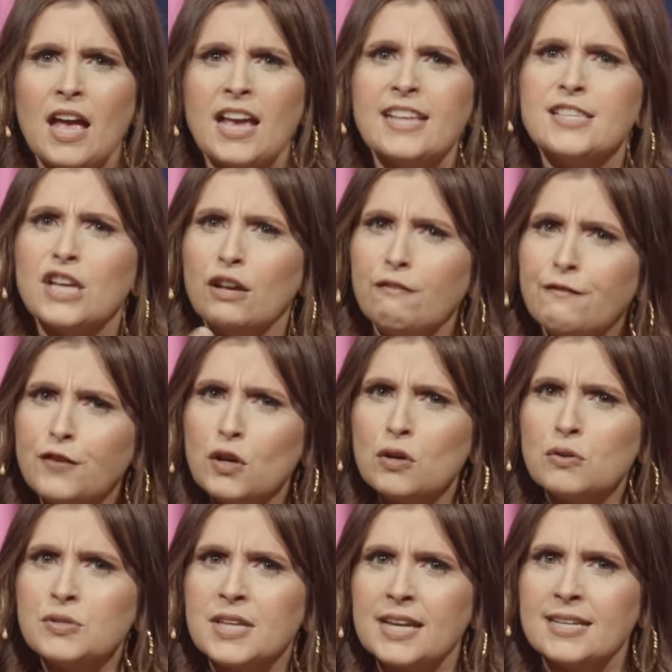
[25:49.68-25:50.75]
it's
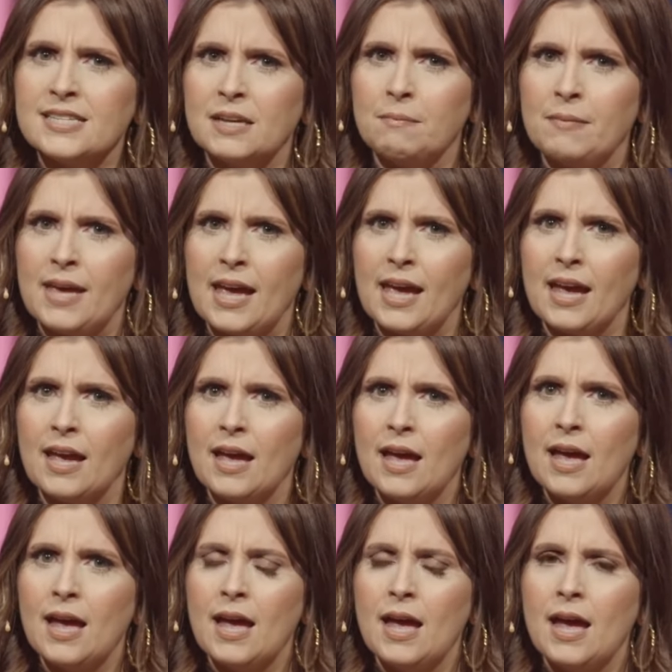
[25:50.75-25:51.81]
confusing to me
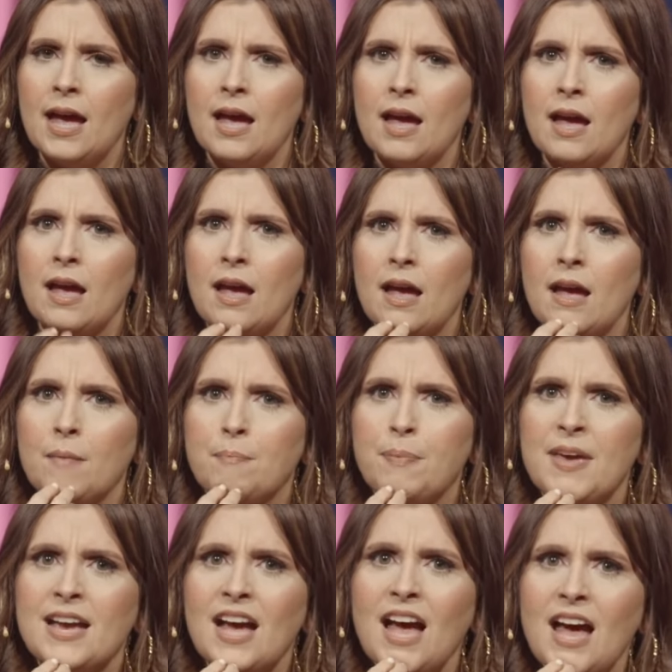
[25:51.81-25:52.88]

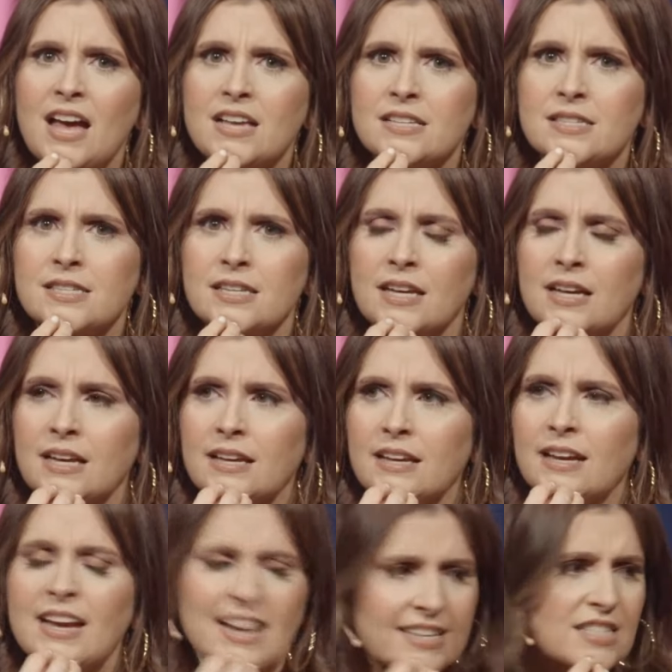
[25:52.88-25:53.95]
because
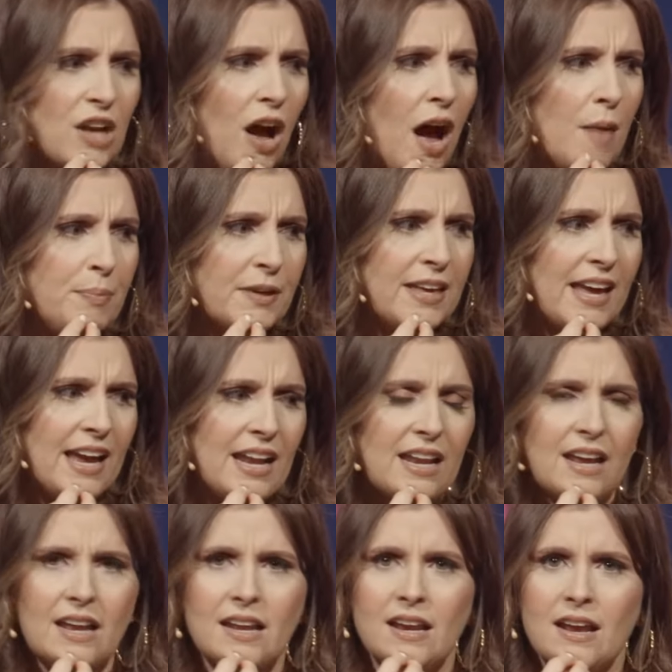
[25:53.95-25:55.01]
it's
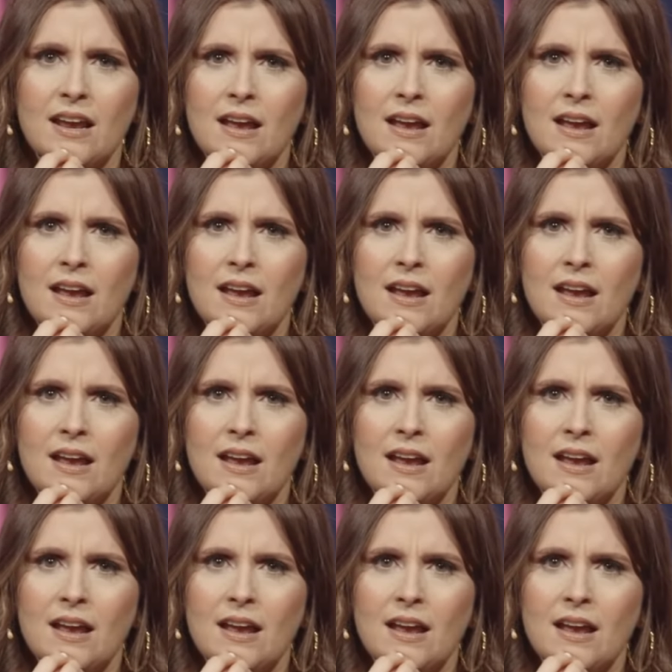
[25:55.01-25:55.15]
complicated.